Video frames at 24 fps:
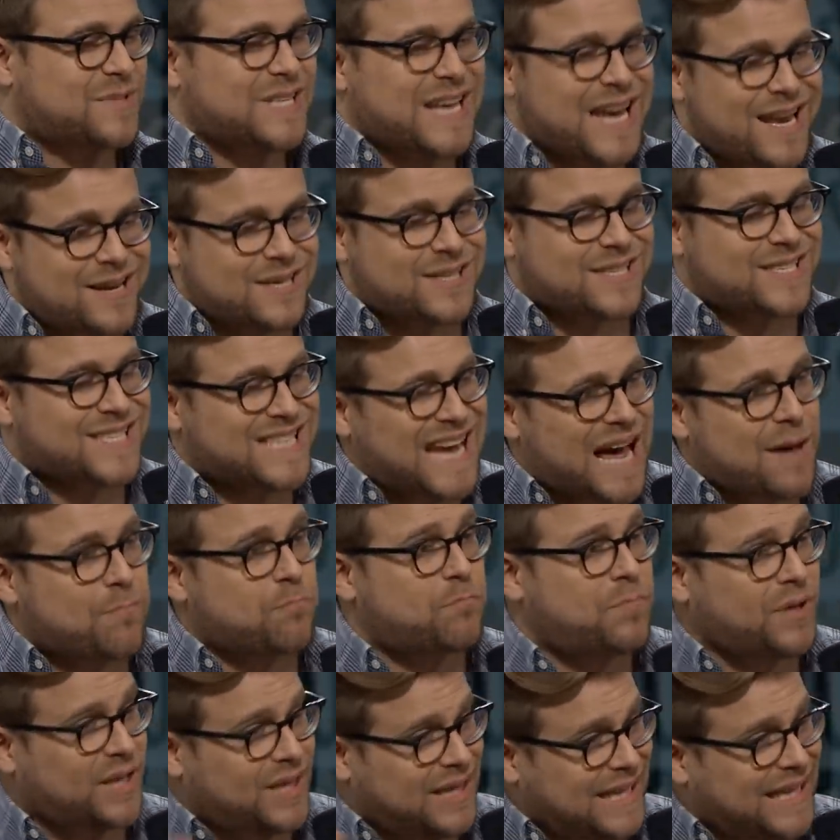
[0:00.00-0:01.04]
tend to
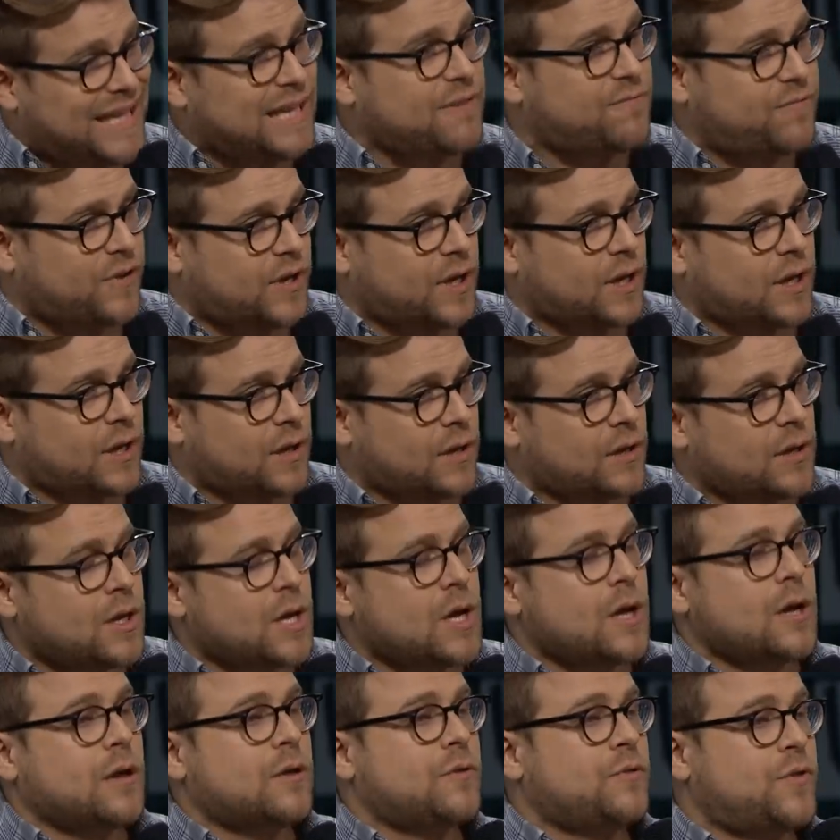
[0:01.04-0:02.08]
stop believing
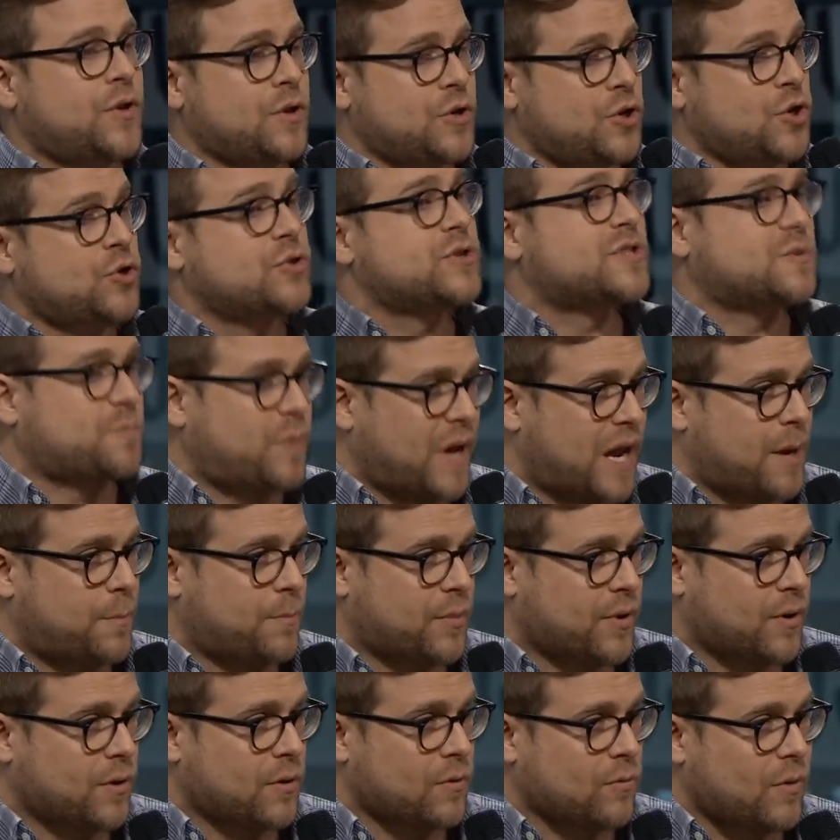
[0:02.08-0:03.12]
the
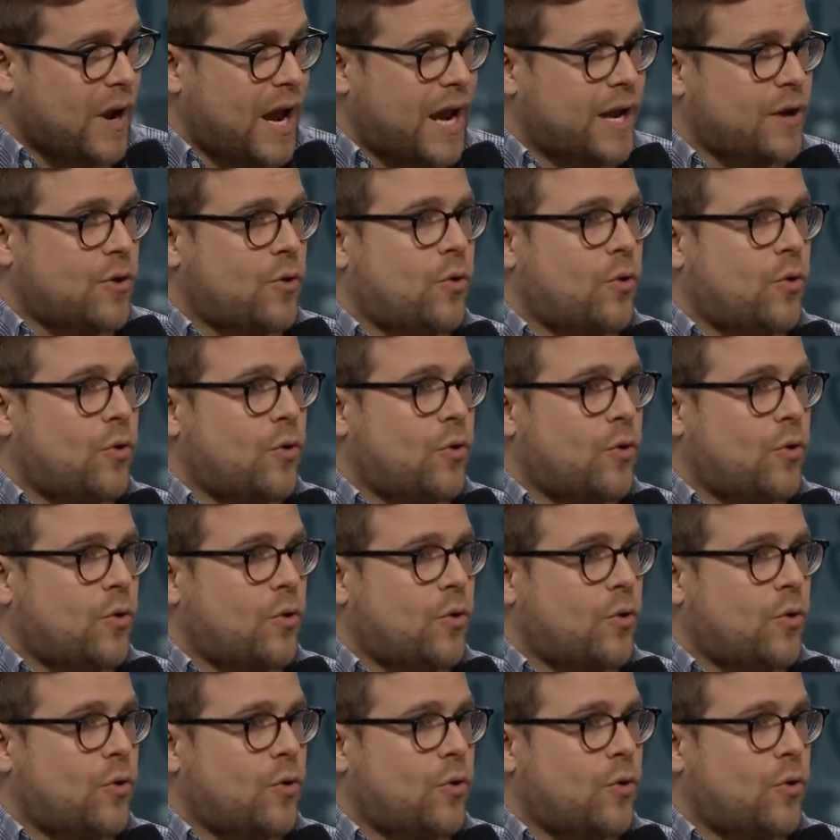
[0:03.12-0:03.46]
newspaper, right?